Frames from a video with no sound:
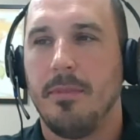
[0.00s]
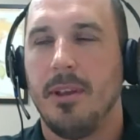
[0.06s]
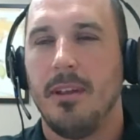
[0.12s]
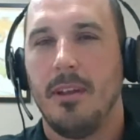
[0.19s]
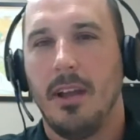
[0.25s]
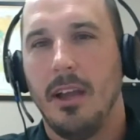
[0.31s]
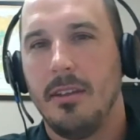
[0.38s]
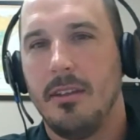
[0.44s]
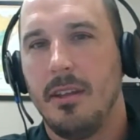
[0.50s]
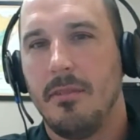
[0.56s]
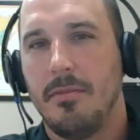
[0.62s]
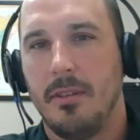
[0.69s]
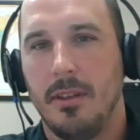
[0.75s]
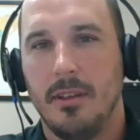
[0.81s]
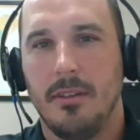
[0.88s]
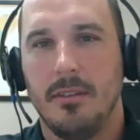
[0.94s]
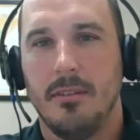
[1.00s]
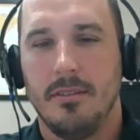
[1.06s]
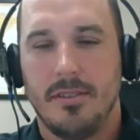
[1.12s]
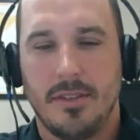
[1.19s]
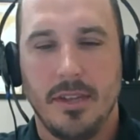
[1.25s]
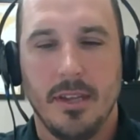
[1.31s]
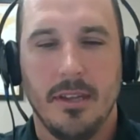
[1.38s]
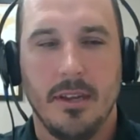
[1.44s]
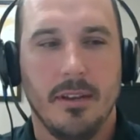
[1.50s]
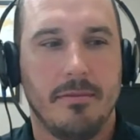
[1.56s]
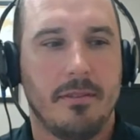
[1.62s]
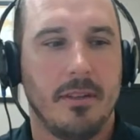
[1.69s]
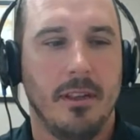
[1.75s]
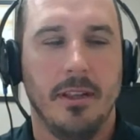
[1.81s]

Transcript: but I definitely see enough